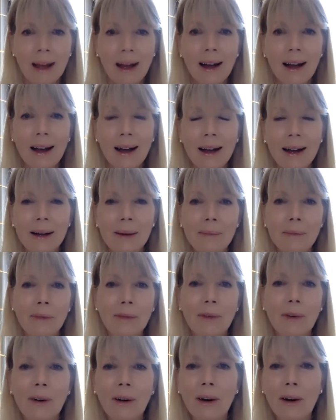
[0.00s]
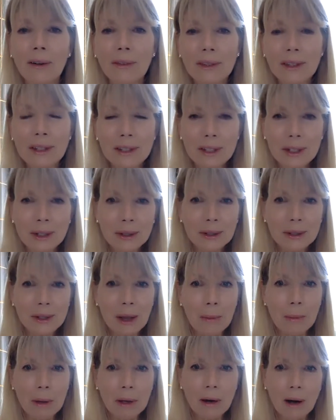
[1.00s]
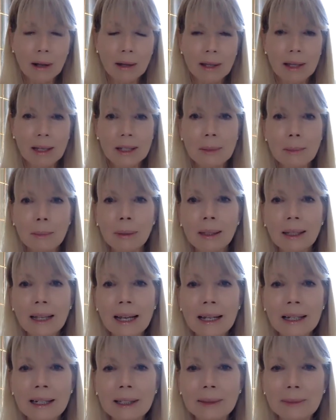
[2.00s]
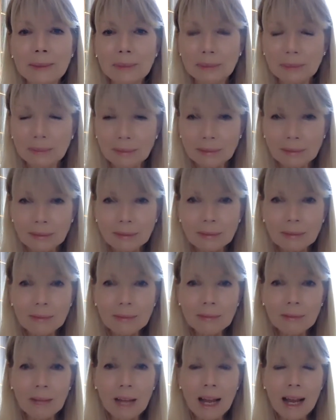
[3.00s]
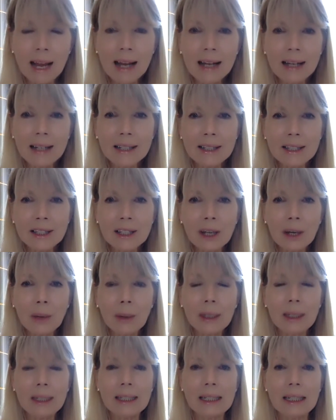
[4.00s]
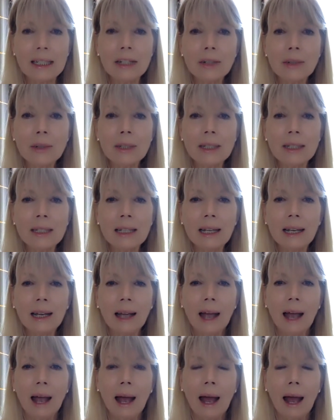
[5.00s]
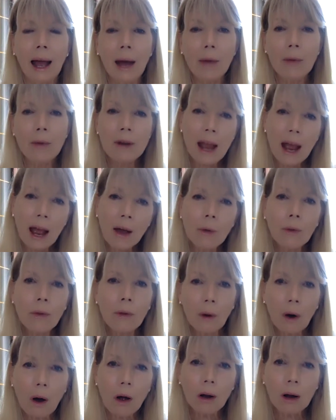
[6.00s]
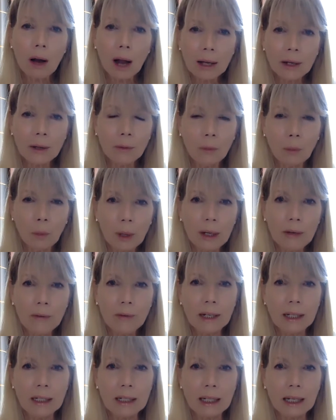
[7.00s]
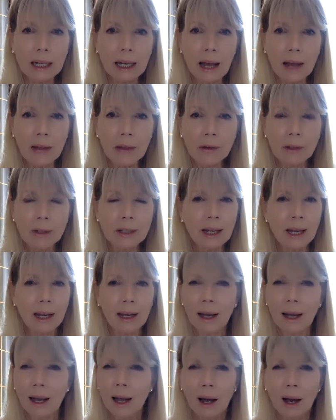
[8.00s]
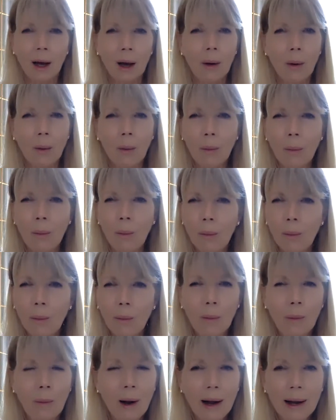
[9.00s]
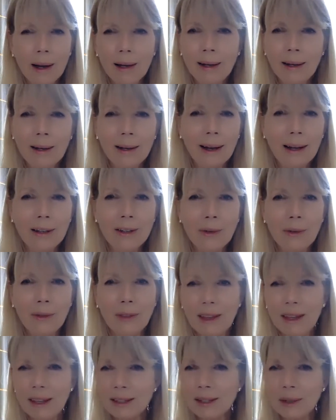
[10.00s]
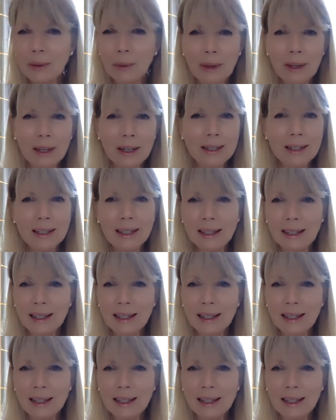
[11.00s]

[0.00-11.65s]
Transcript: for all these years I've been on this planet. And so it's interesting how now they're all kind of weaving together. It's like, why did I do this and this and